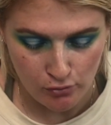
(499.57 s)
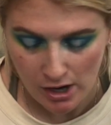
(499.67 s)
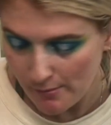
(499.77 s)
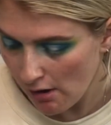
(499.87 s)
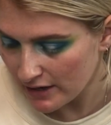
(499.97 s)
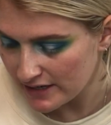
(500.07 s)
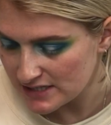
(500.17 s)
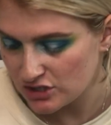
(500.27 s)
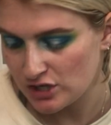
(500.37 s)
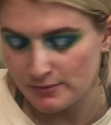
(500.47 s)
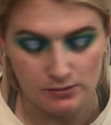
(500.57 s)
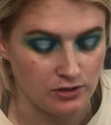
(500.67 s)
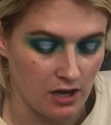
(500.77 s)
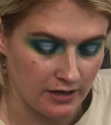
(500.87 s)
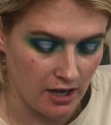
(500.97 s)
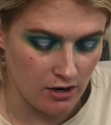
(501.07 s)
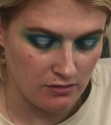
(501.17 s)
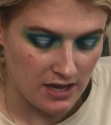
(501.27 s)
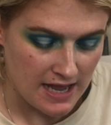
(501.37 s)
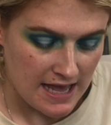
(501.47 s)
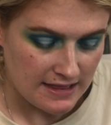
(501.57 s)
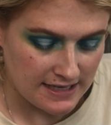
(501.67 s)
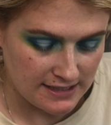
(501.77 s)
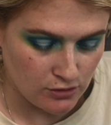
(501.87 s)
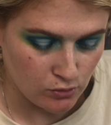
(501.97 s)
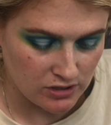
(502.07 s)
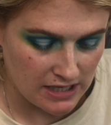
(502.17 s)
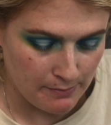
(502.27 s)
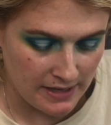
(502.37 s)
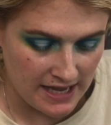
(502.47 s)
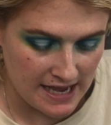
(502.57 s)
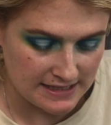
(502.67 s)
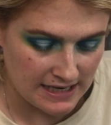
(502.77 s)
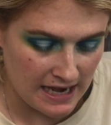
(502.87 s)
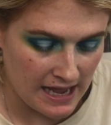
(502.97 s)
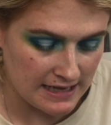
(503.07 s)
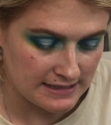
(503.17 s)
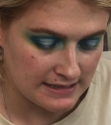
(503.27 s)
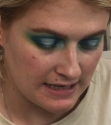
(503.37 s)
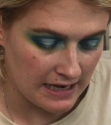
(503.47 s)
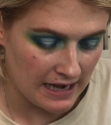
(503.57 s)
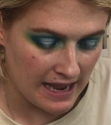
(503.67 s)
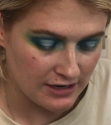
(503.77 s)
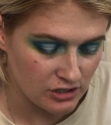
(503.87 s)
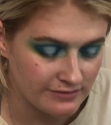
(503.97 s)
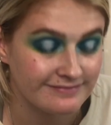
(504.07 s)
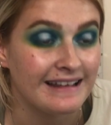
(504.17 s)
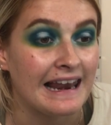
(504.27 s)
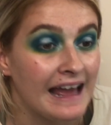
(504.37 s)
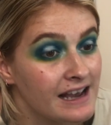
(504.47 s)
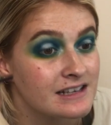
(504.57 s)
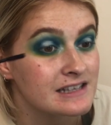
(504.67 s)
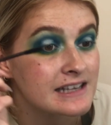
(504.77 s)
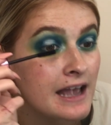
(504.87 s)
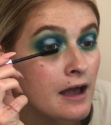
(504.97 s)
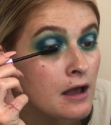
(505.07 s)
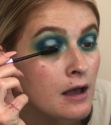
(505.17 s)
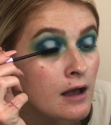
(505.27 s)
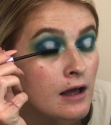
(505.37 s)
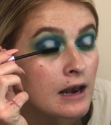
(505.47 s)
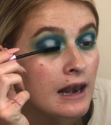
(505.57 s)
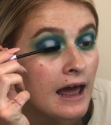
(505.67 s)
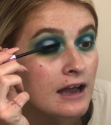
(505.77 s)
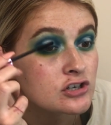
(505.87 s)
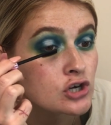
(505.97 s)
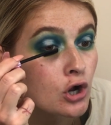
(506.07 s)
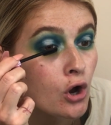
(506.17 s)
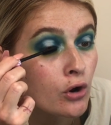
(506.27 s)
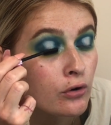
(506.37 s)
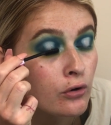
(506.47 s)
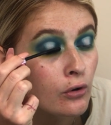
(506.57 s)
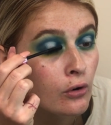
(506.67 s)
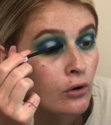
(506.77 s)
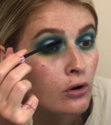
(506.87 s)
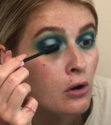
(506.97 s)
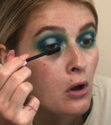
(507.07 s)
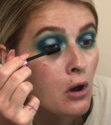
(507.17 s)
Primark. It's the cheapest one that I own. This is called the PS Lash, Lash, Lash, yeah, Lash Contour.